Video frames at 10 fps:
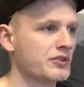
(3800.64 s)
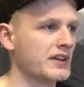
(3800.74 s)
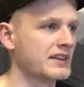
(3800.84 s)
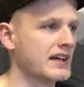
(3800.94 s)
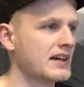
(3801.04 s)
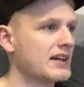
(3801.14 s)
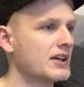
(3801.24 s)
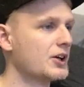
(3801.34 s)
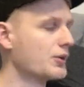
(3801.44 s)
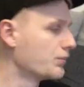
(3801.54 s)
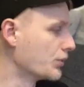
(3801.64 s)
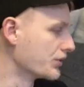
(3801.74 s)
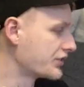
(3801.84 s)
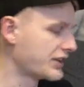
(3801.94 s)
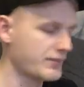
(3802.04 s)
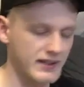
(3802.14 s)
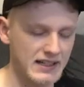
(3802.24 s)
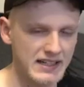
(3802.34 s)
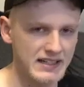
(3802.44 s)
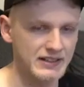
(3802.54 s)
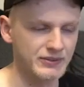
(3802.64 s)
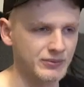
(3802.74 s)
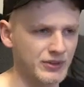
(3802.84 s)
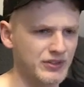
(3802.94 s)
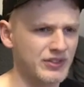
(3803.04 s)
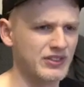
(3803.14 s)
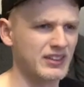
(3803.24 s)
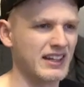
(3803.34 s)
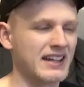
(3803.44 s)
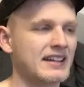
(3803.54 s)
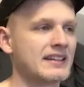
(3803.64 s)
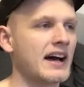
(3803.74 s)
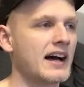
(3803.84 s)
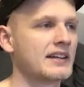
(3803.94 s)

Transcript: that. But typically, it's hard.